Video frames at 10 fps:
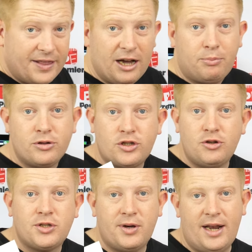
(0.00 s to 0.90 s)
and that'll
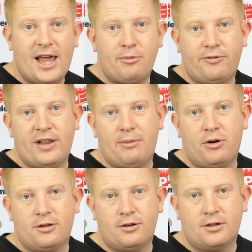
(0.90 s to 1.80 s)
produce you a label for that
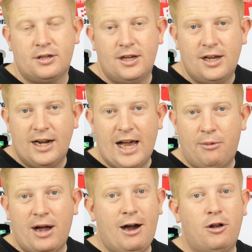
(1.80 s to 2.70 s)
product.
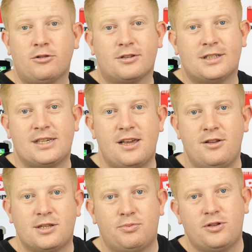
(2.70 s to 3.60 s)
Now, how long does it take
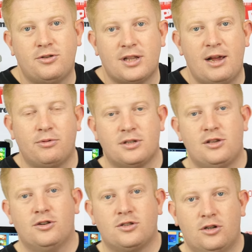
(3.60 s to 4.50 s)
you to produce labels
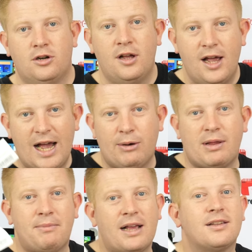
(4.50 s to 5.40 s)
in your store? I
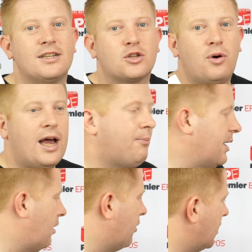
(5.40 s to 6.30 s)
would imagine it's quite a
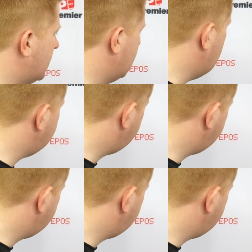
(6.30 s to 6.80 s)
bit longer than that.